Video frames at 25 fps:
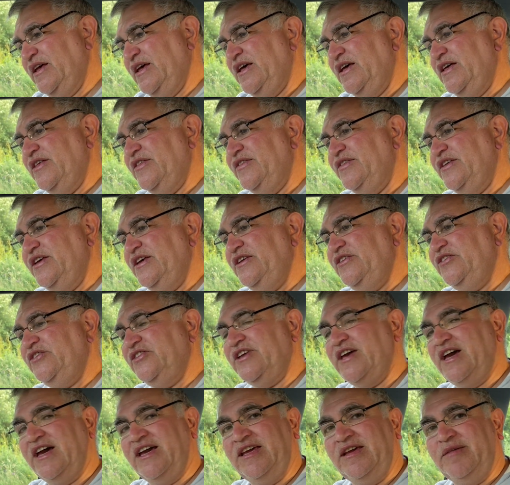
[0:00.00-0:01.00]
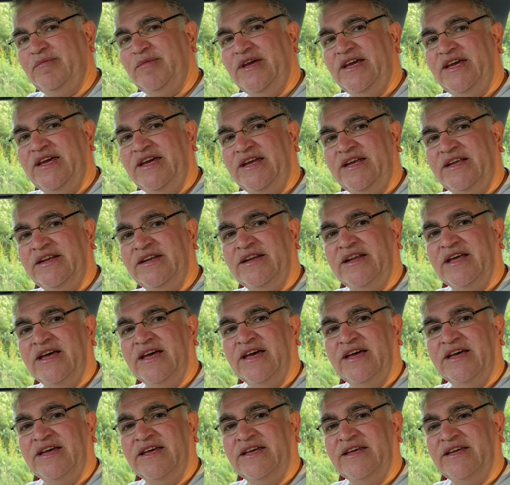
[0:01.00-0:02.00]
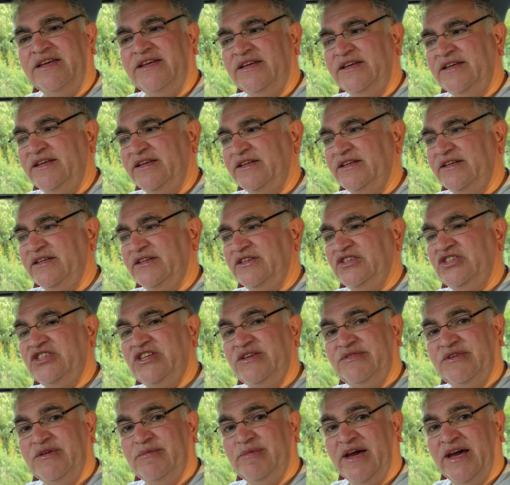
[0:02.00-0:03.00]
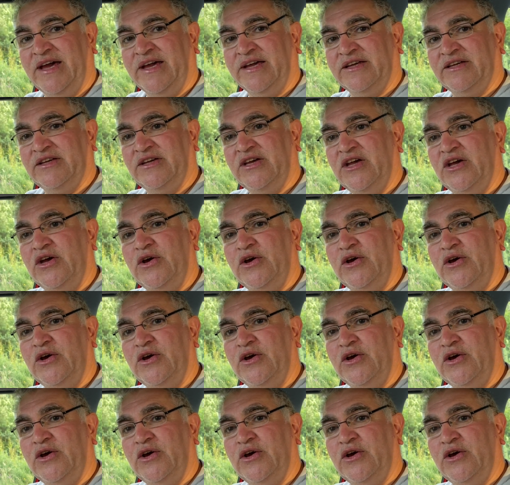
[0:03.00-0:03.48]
These came in a jiffy bag,